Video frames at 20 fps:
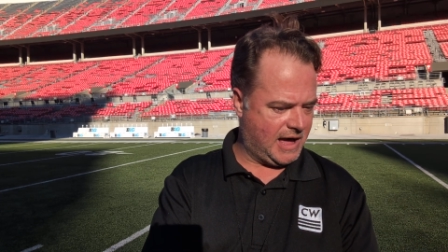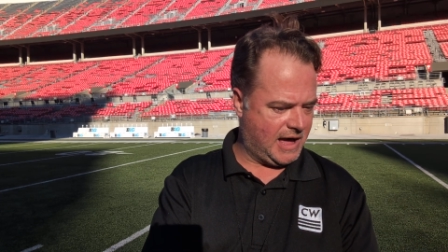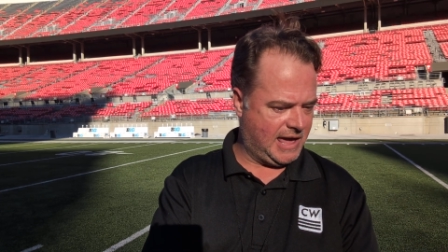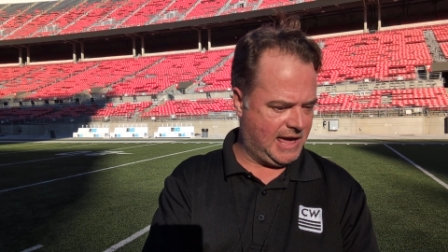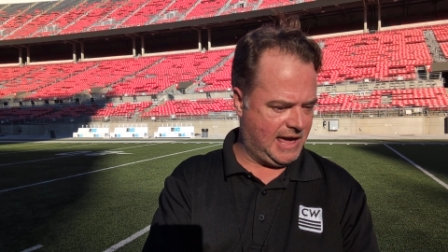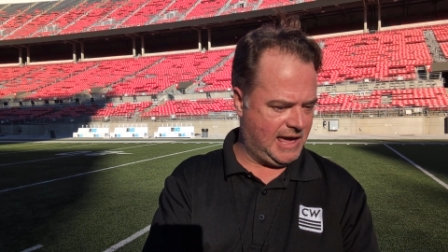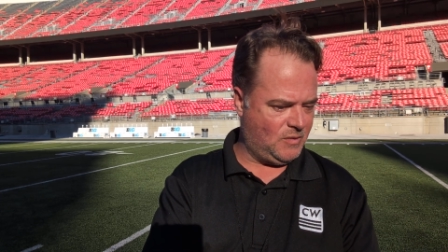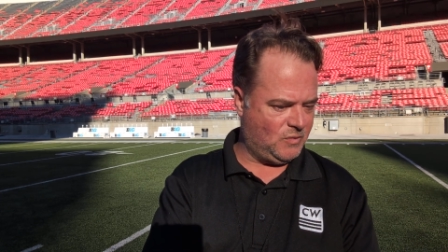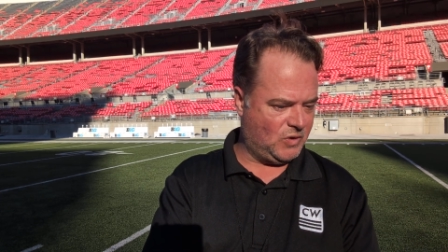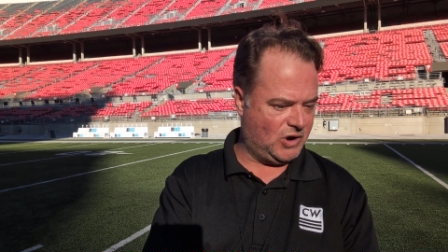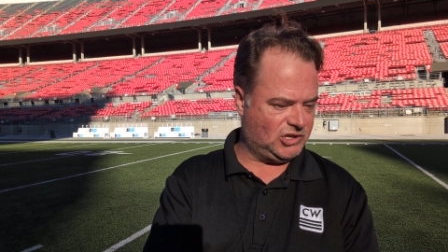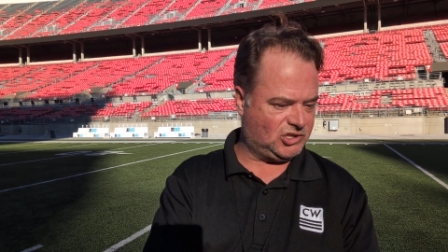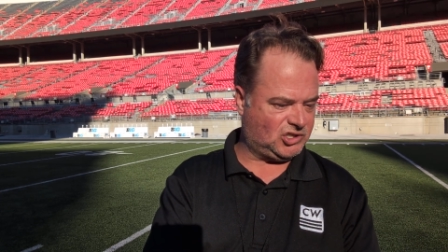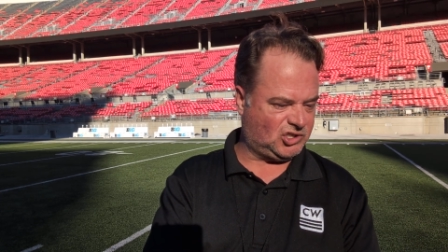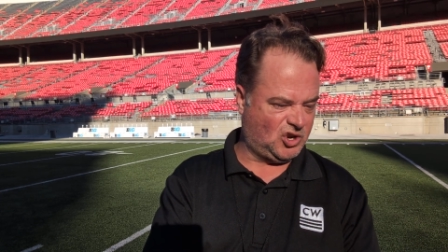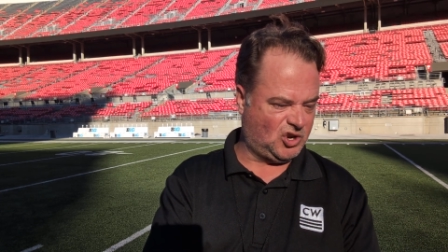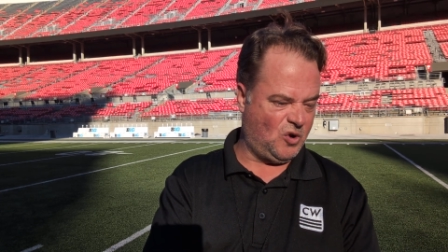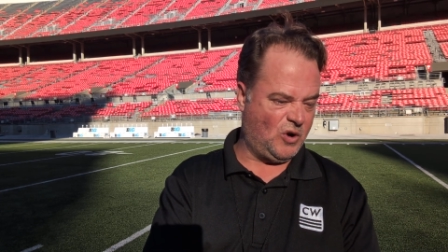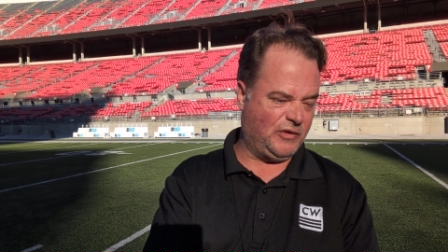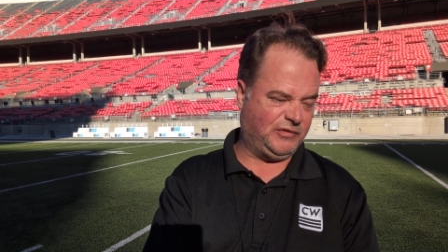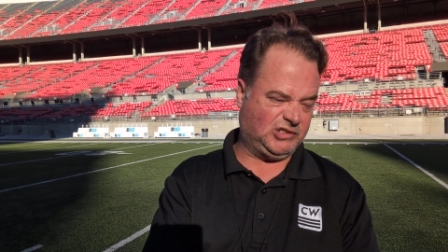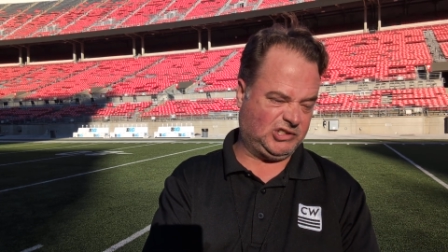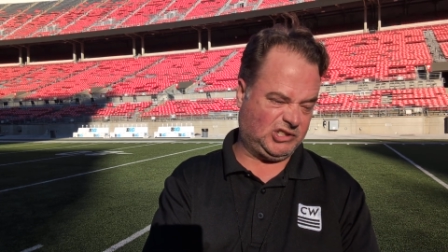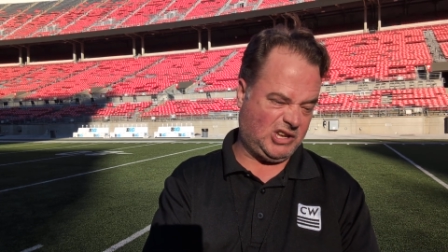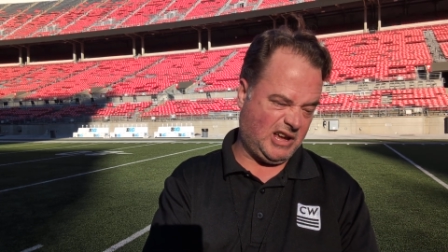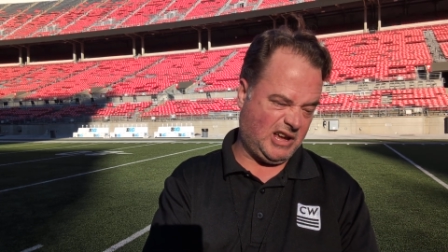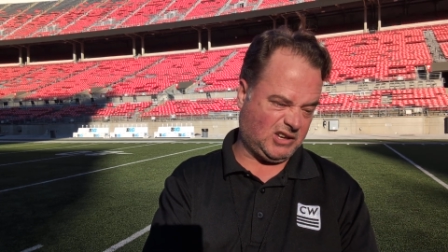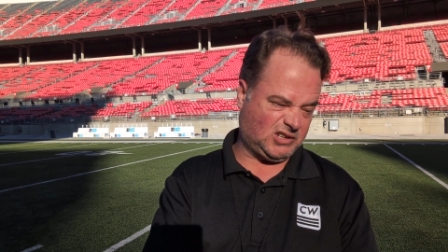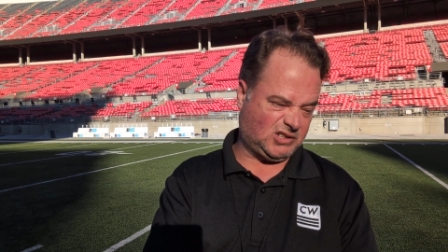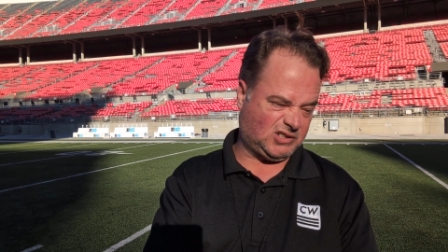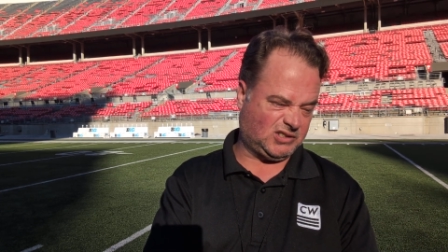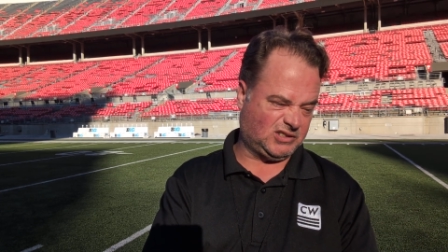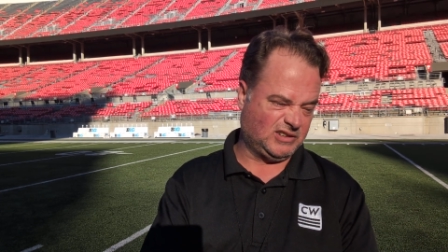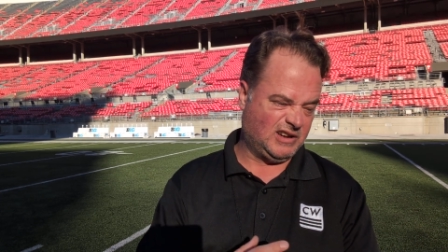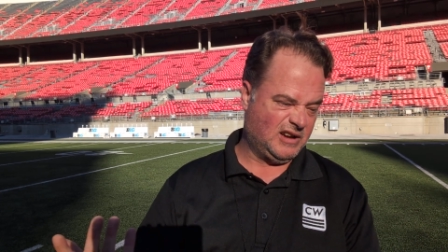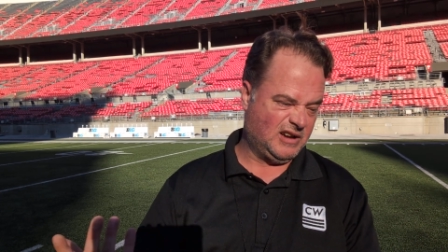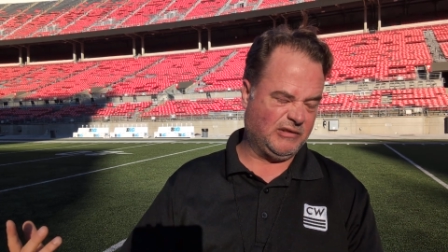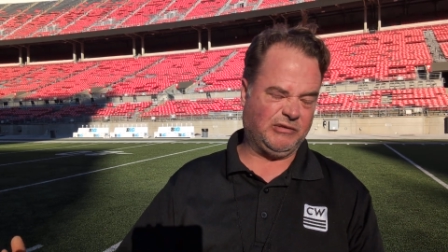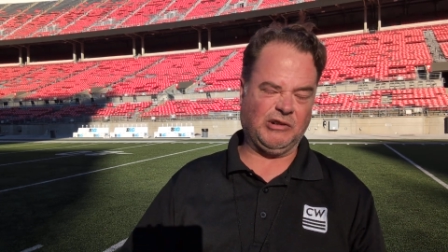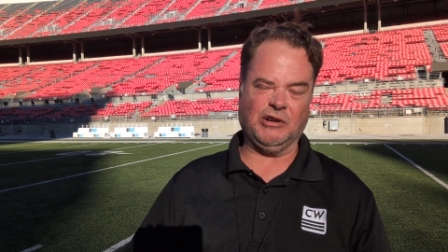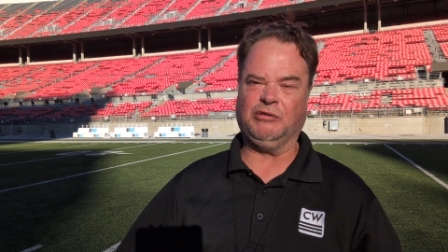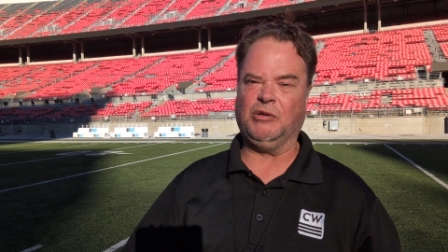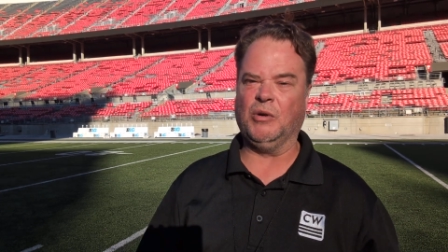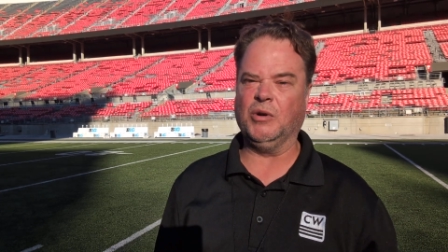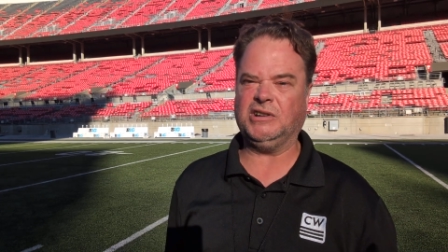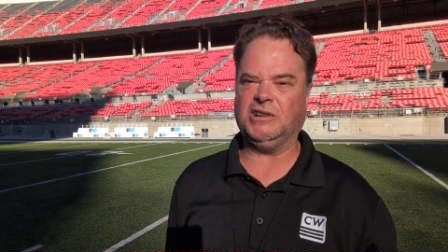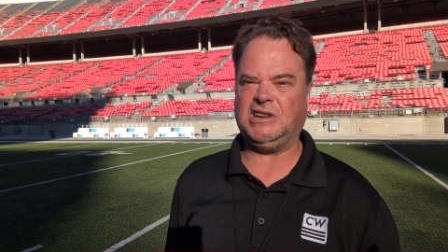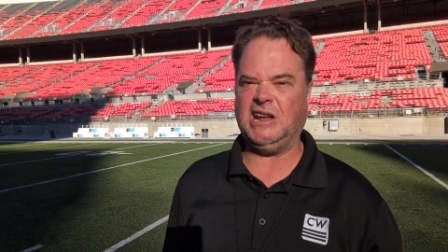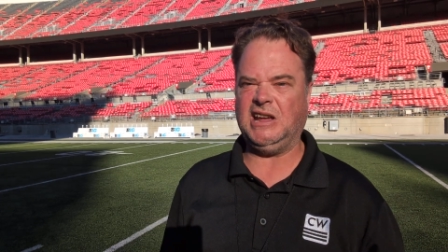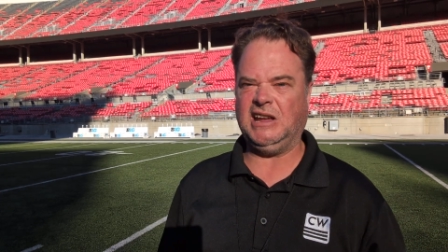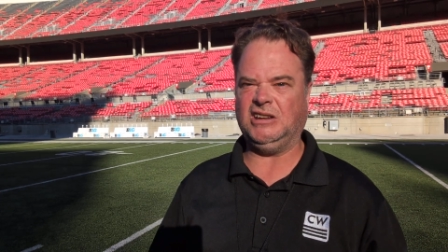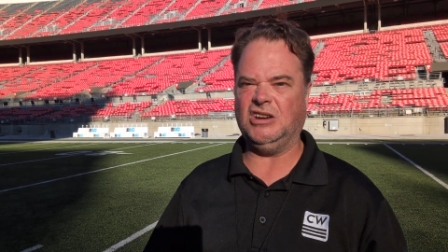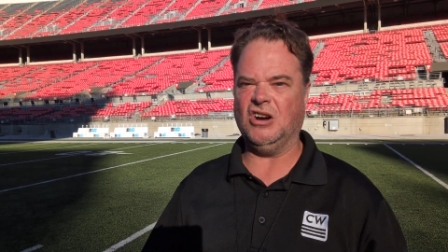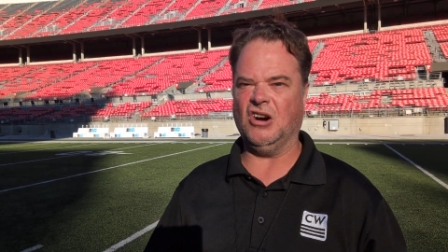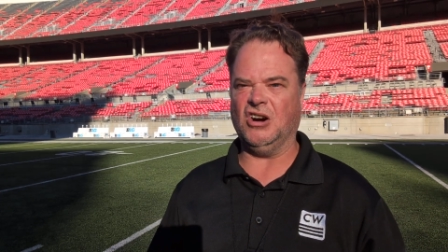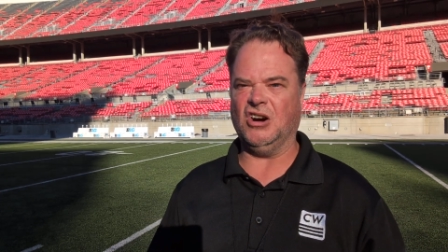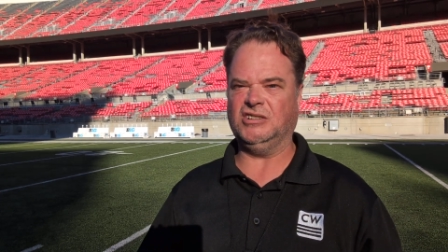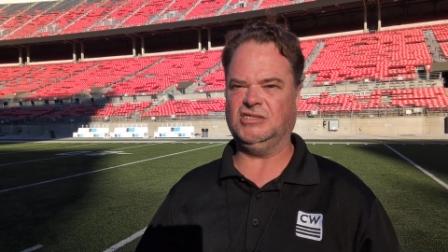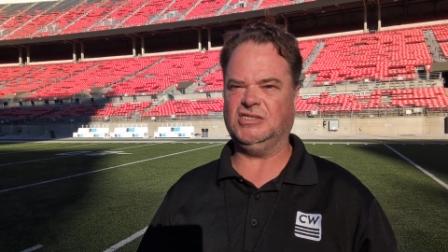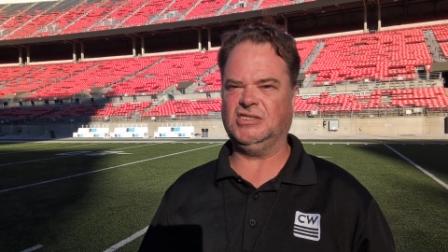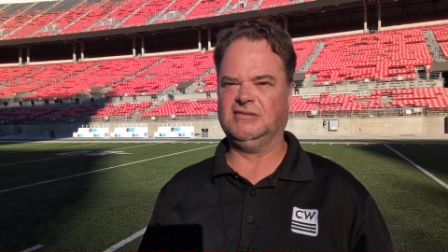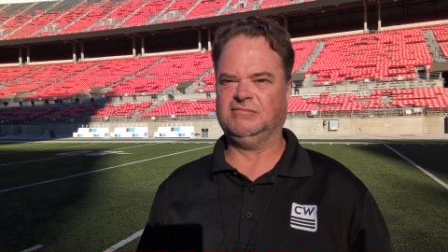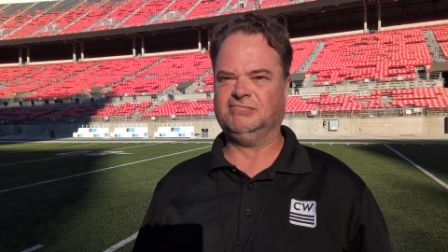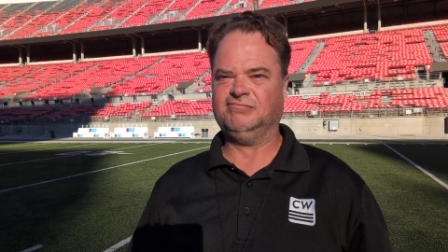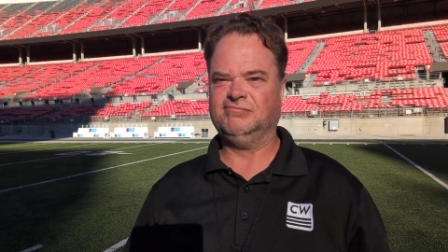He was 2 of 6 for 14 yards.